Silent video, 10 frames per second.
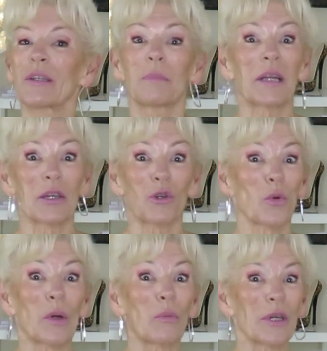is, but I
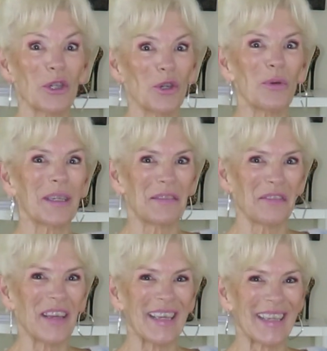sure wish you could
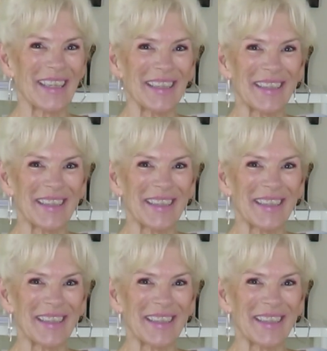feel it.